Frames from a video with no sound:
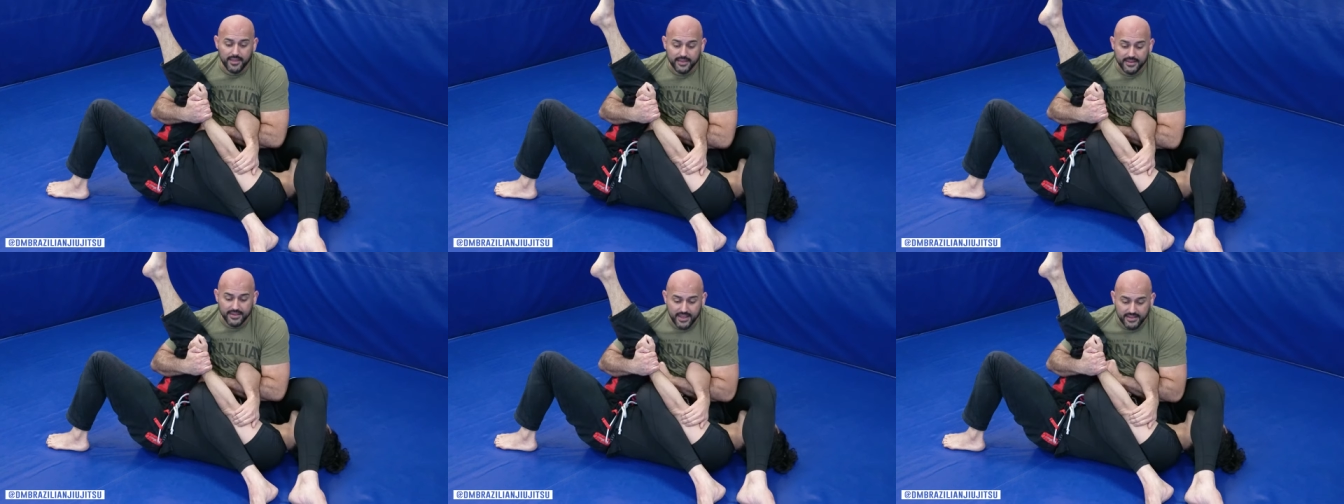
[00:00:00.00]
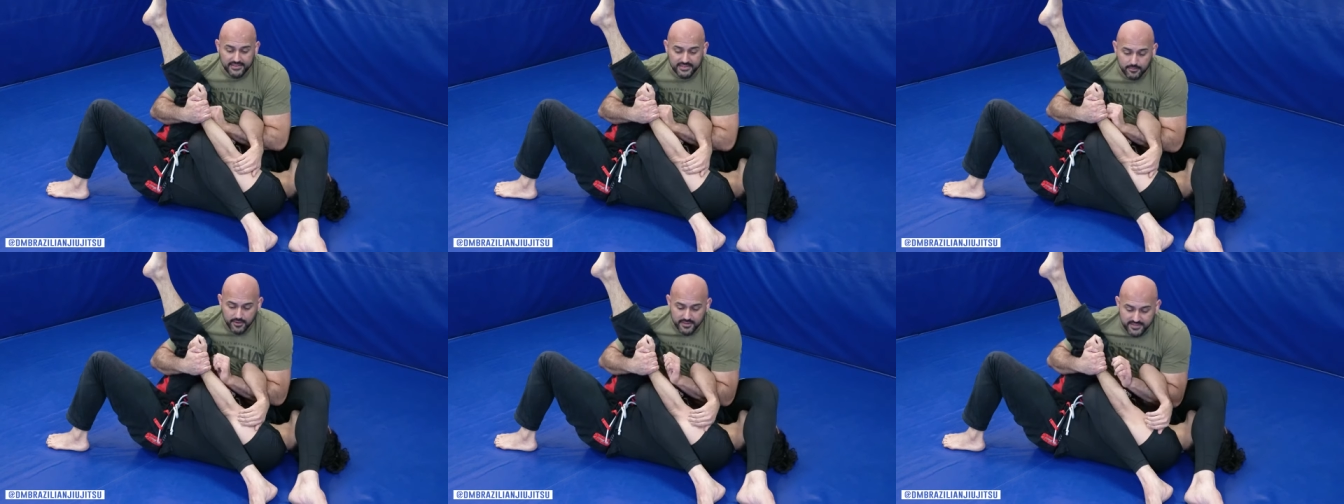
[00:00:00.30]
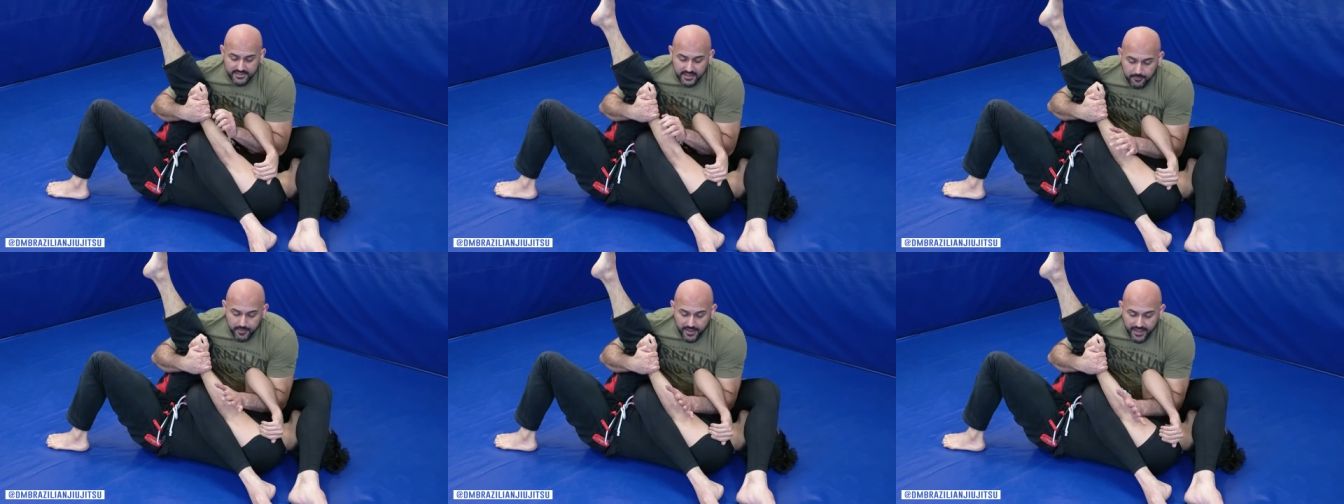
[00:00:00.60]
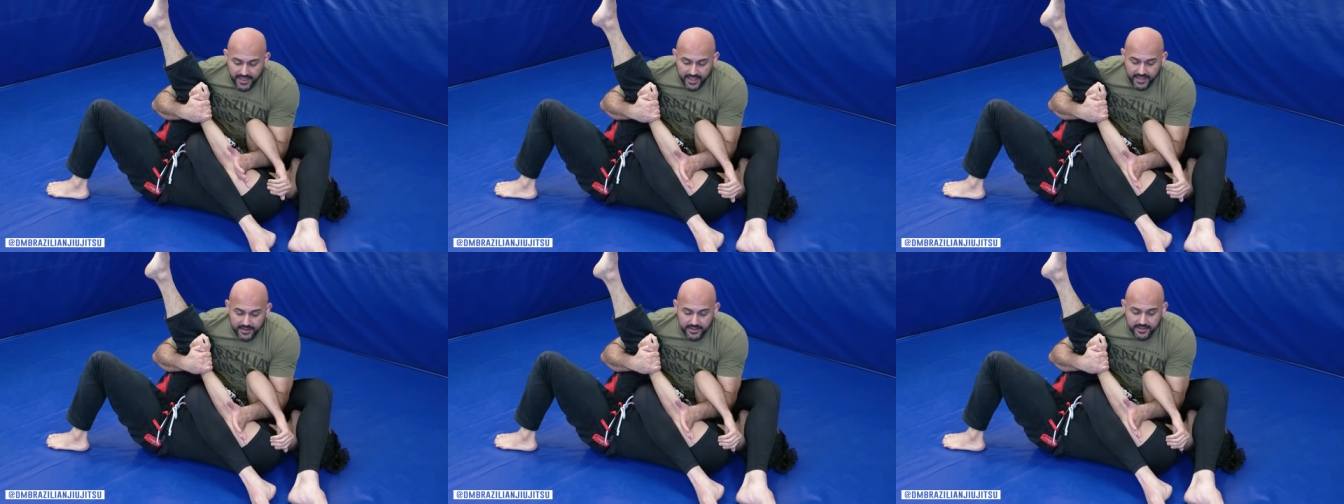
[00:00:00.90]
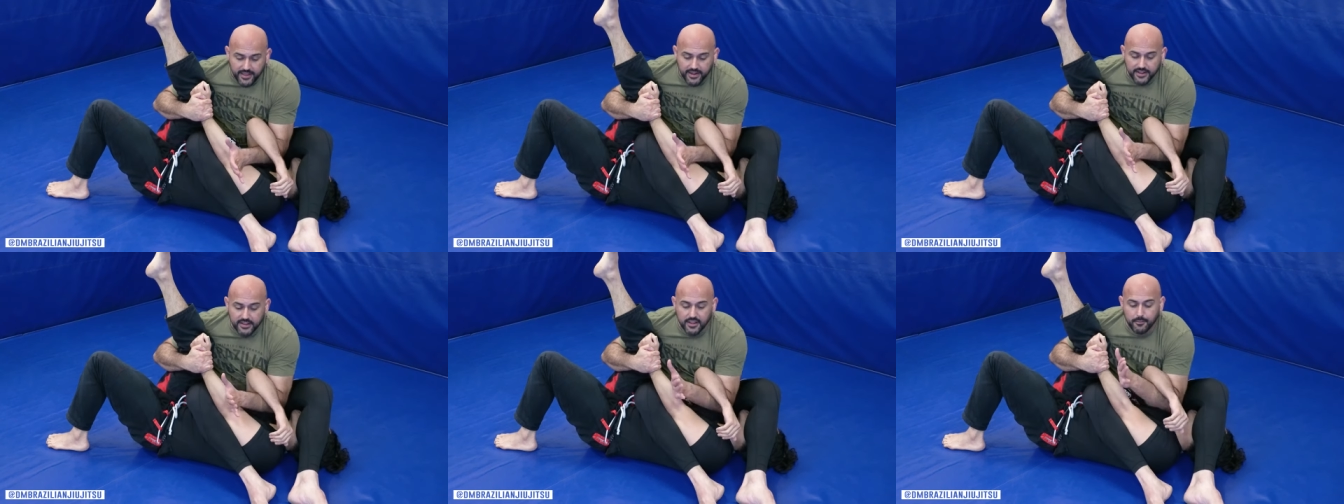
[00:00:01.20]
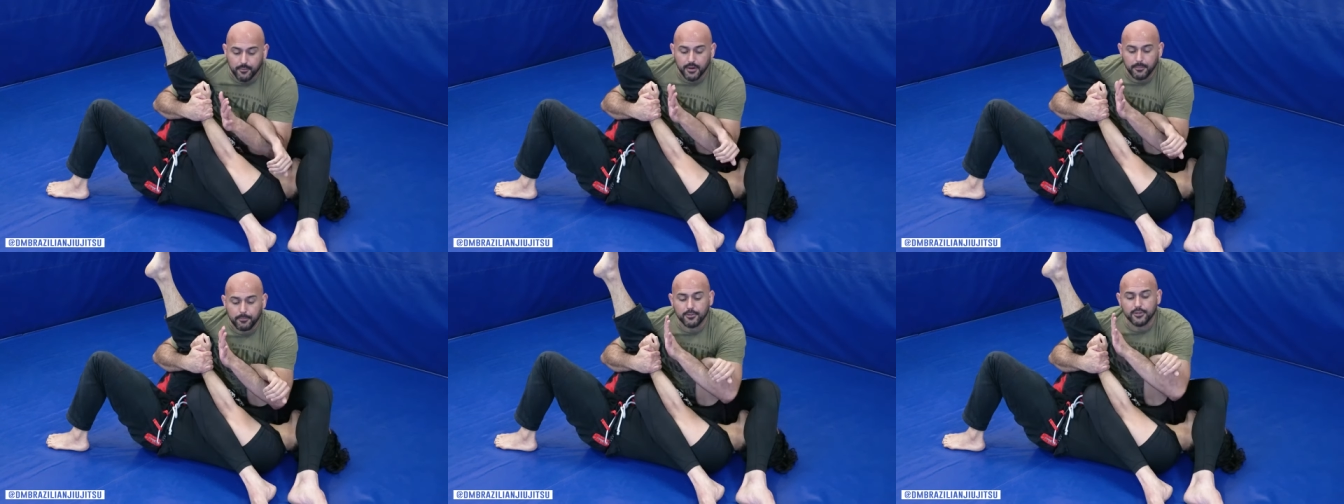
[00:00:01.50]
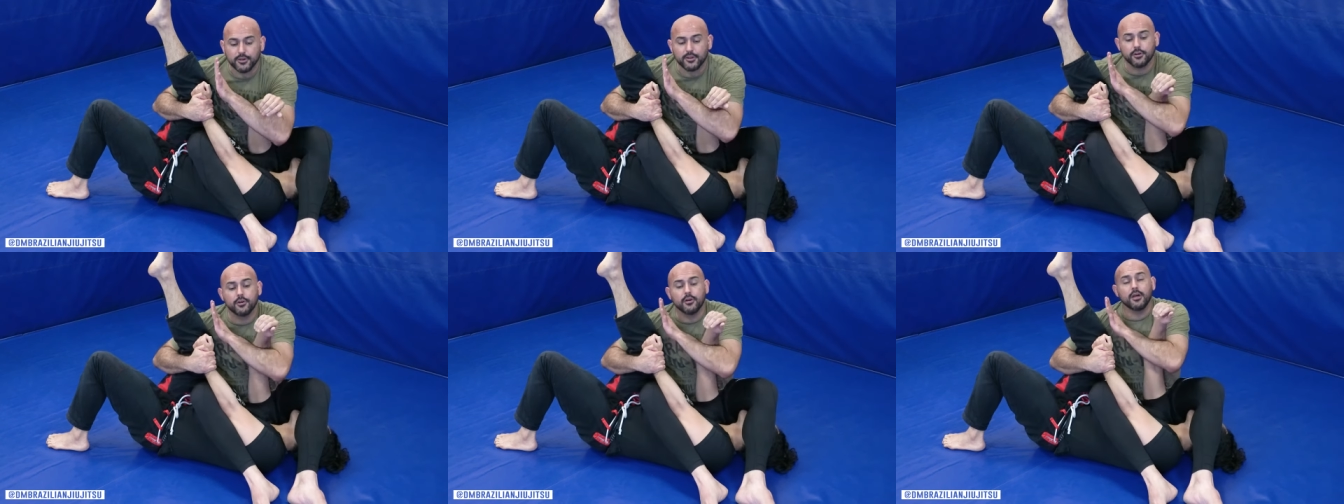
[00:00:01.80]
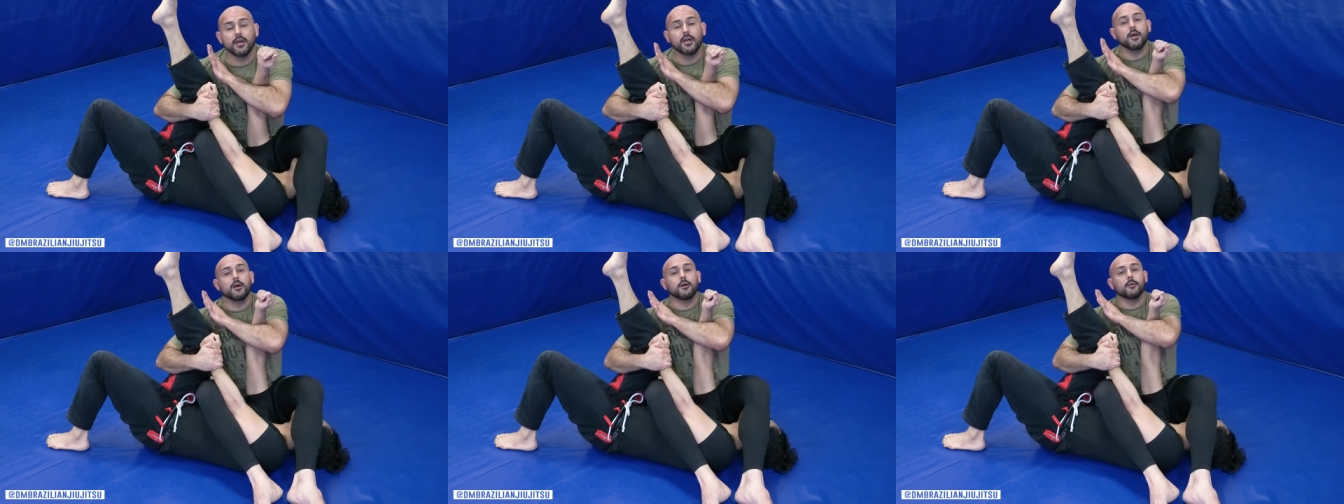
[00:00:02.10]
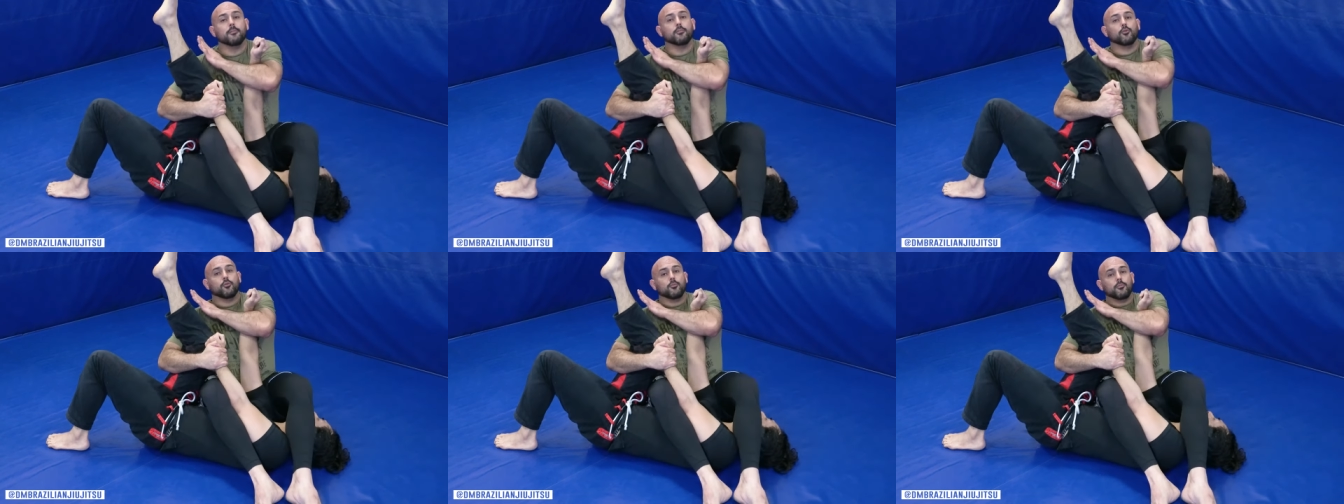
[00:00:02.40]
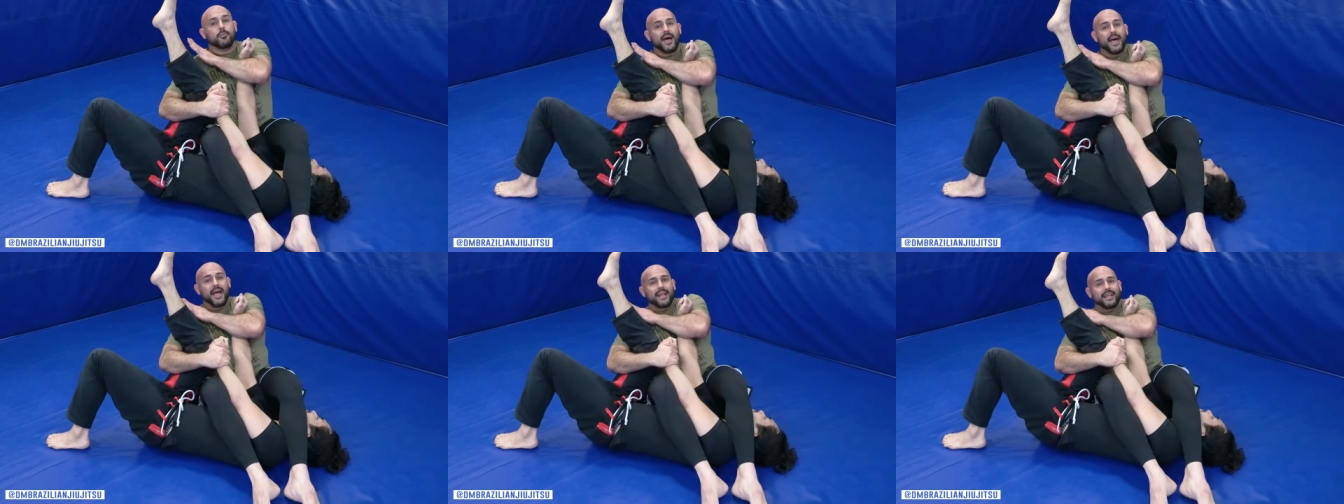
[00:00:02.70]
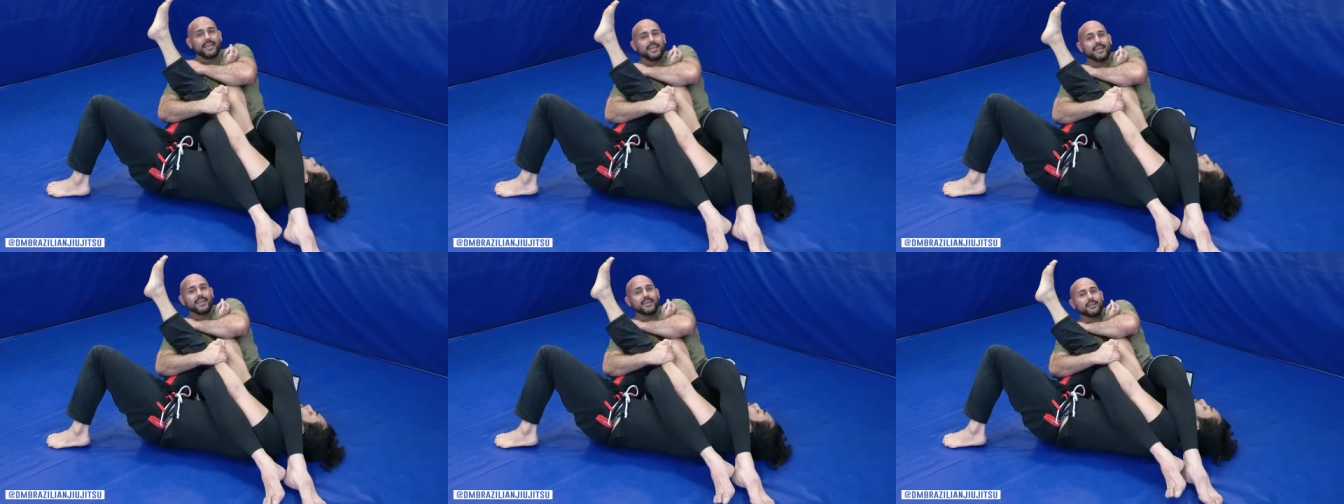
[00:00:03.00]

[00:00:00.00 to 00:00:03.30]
Next, I'm gonna take my hand and kind of come up a little, pull back,